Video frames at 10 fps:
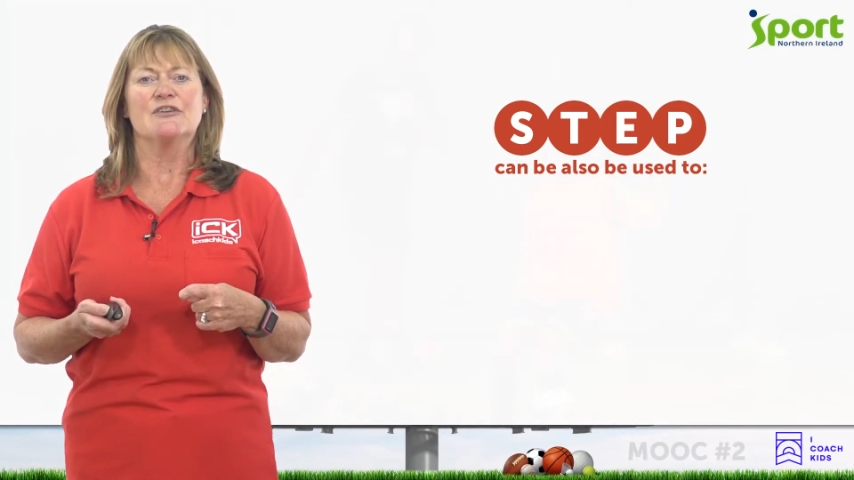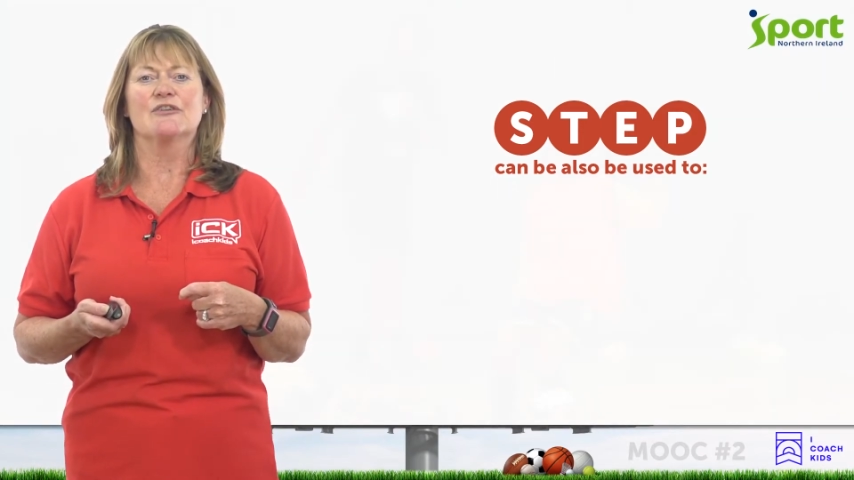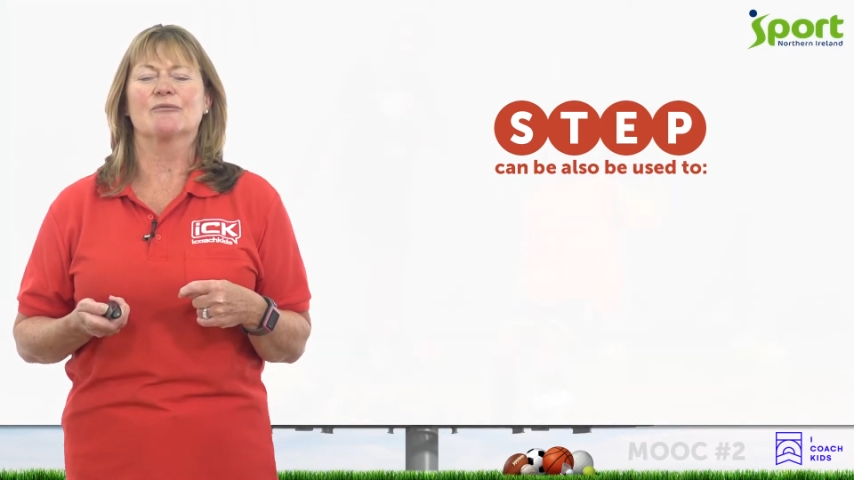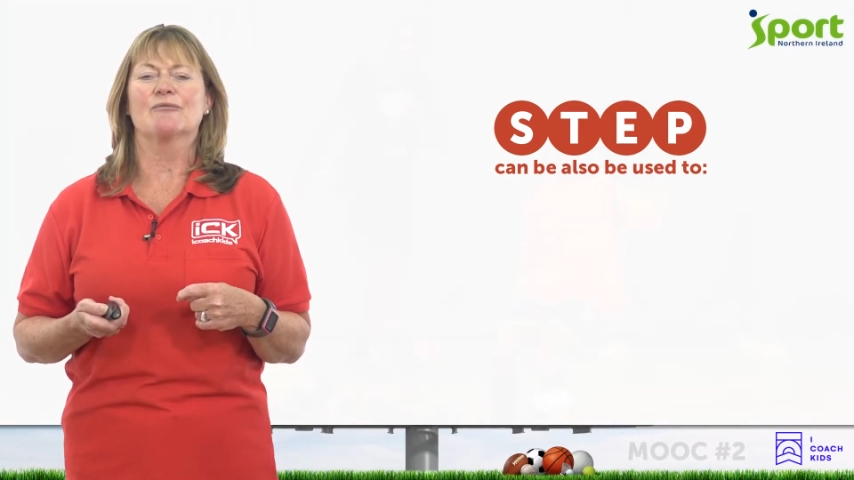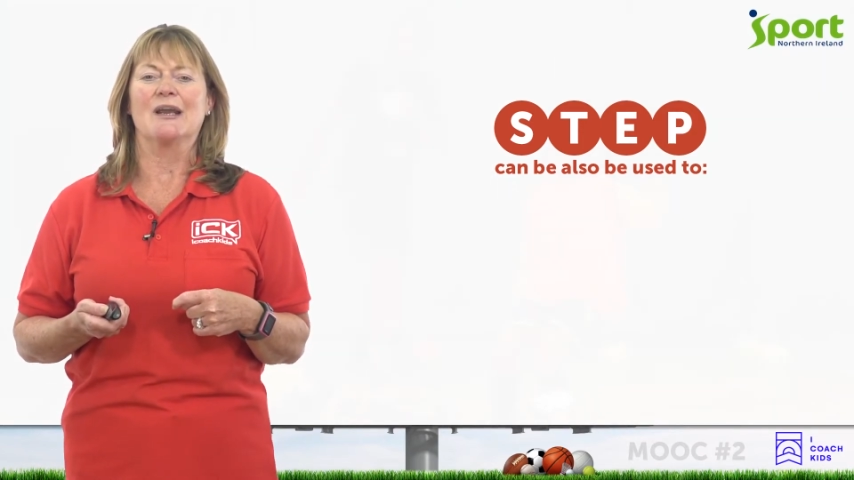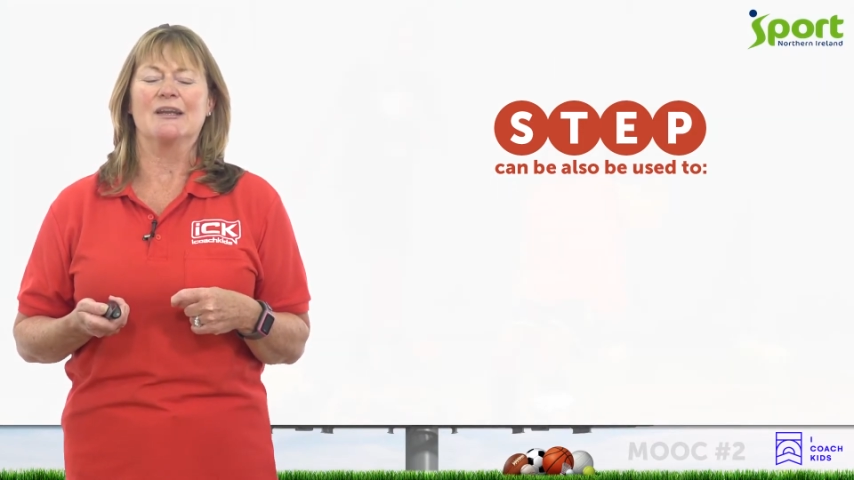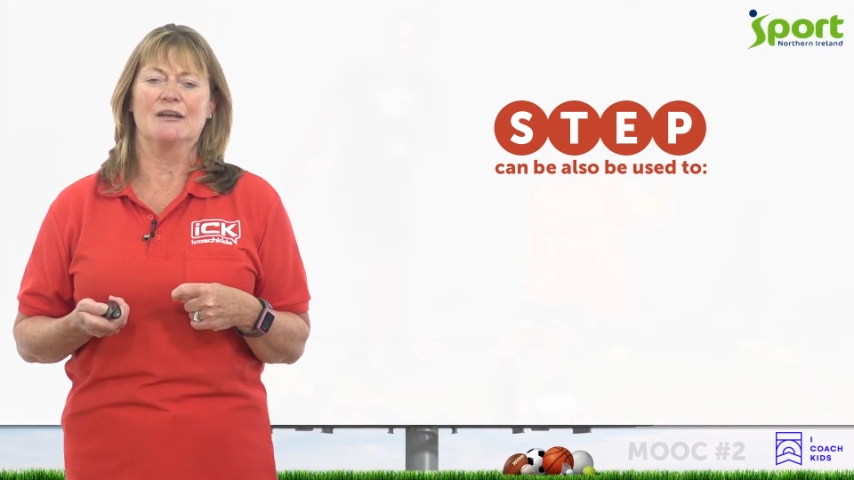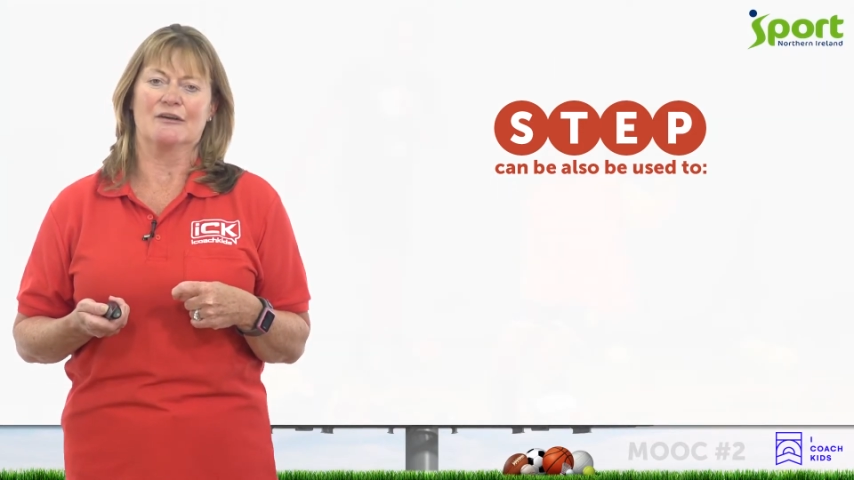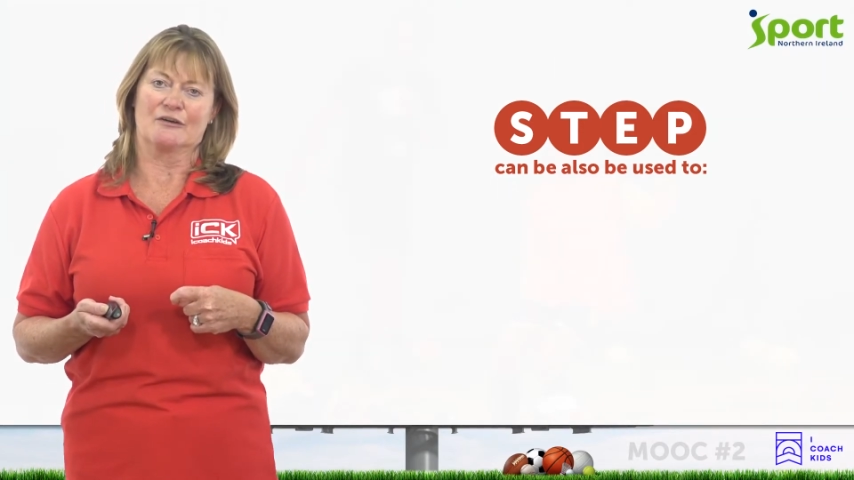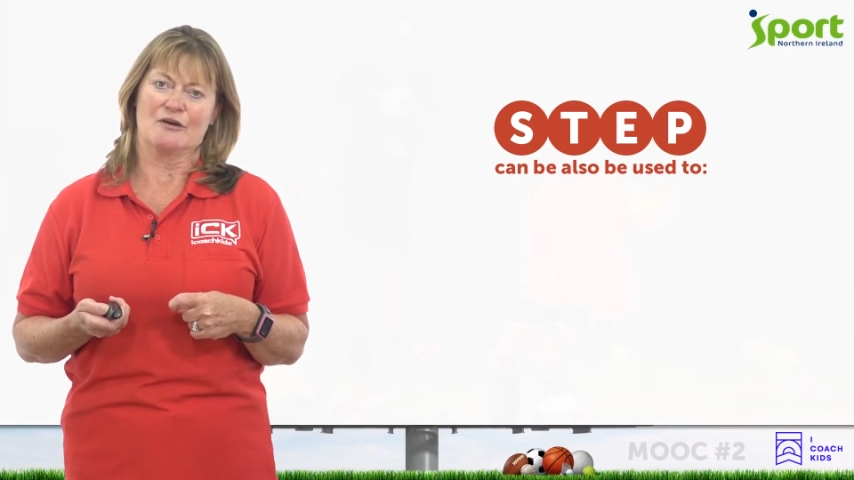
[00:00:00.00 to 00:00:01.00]
in your
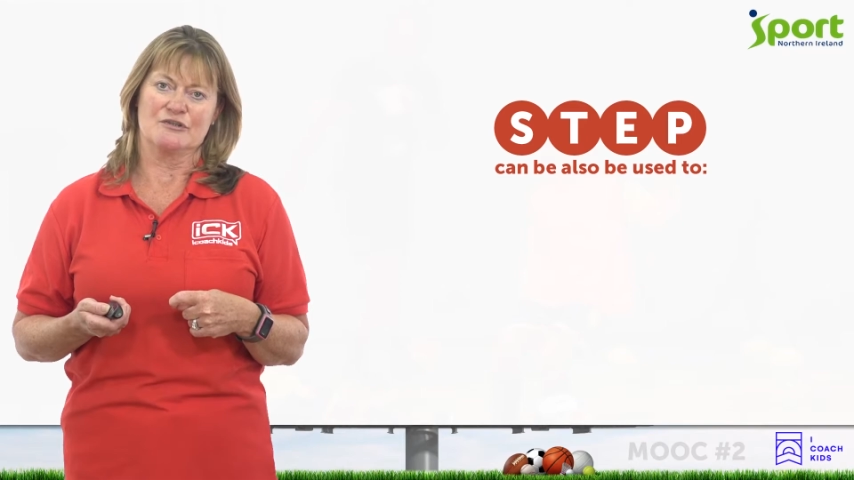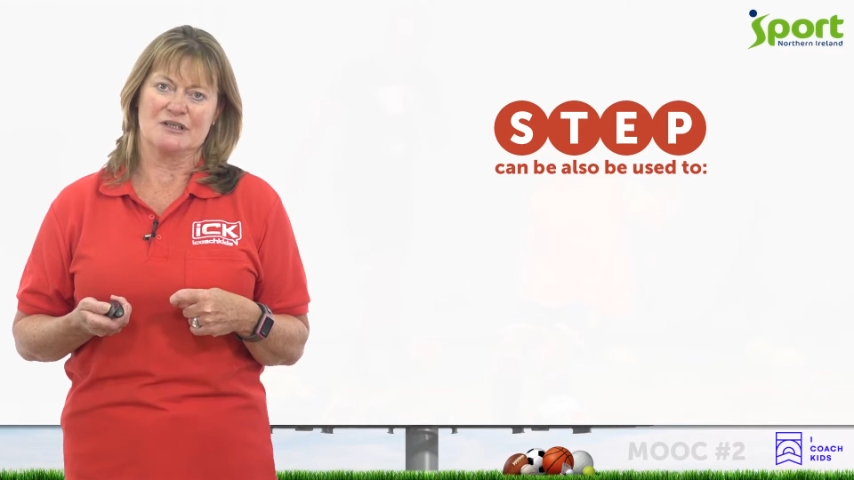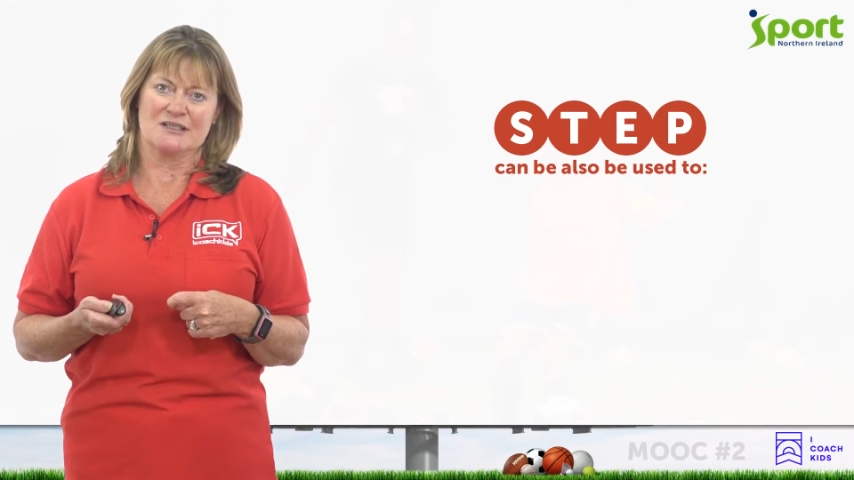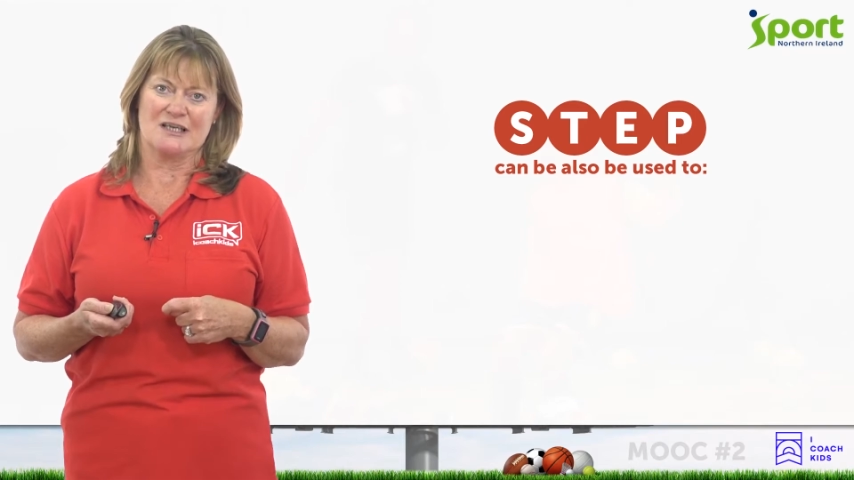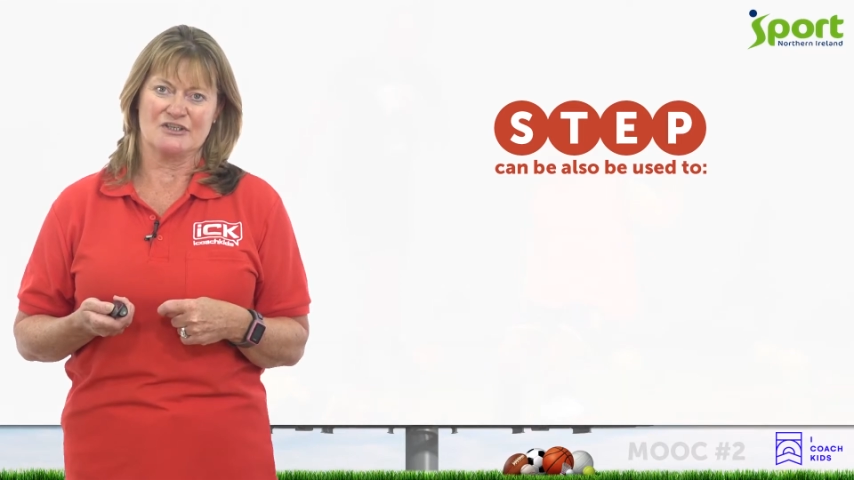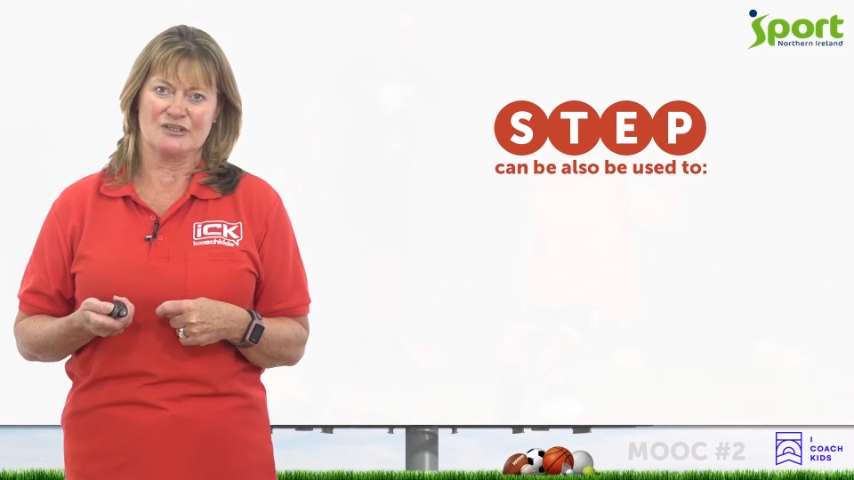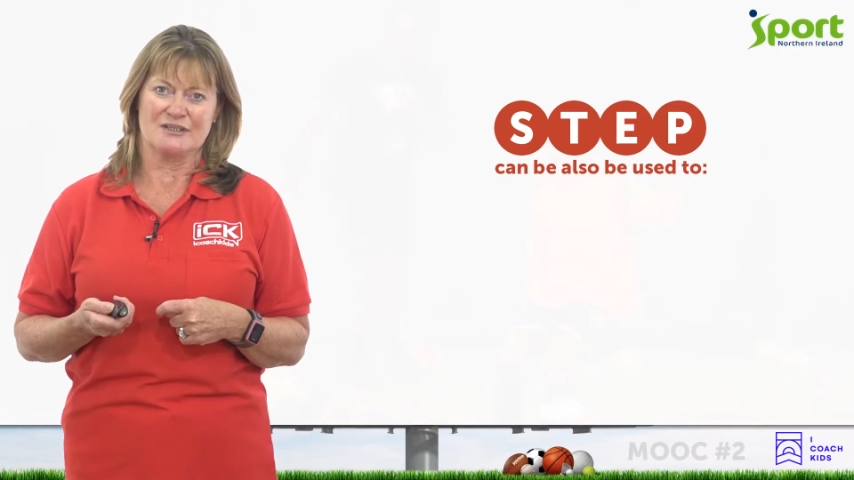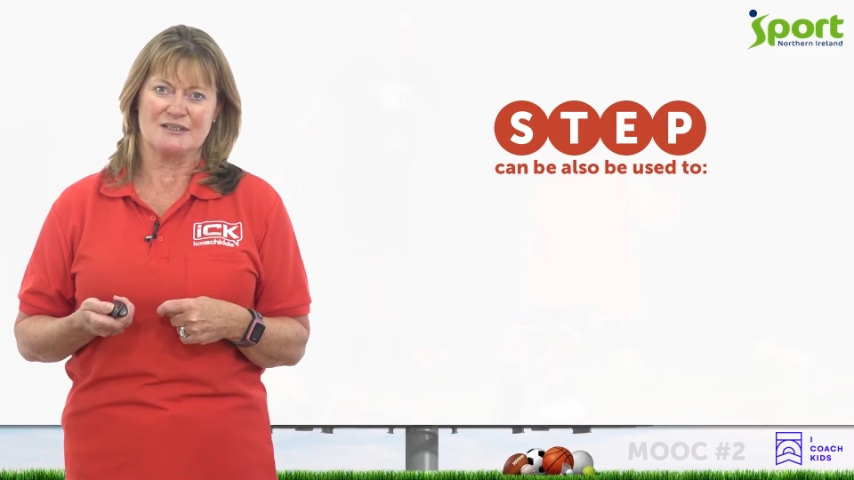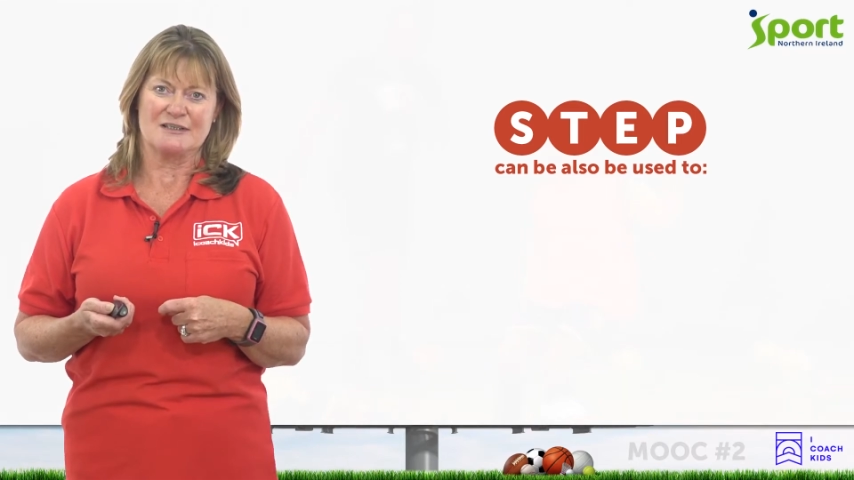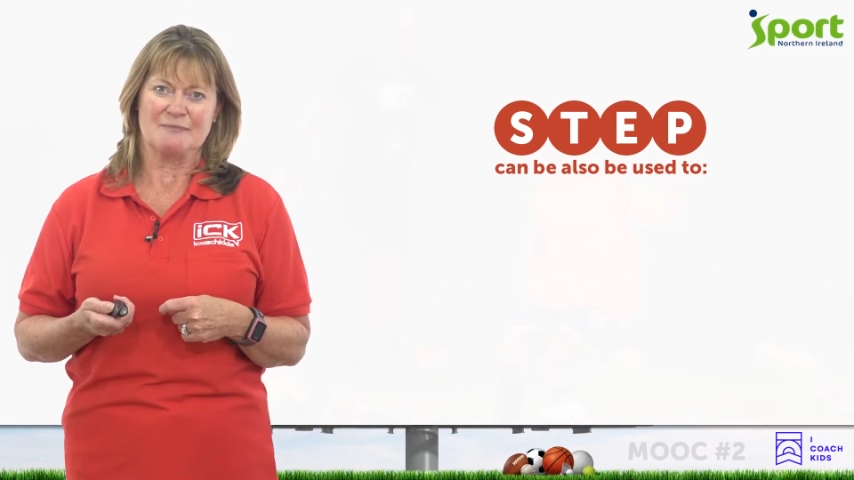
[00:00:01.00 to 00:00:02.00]
regular coaching
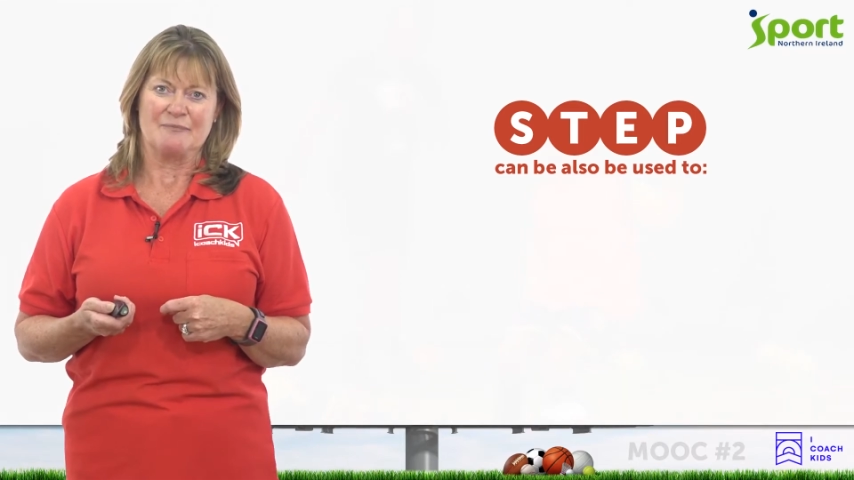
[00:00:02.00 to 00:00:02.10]
sessions.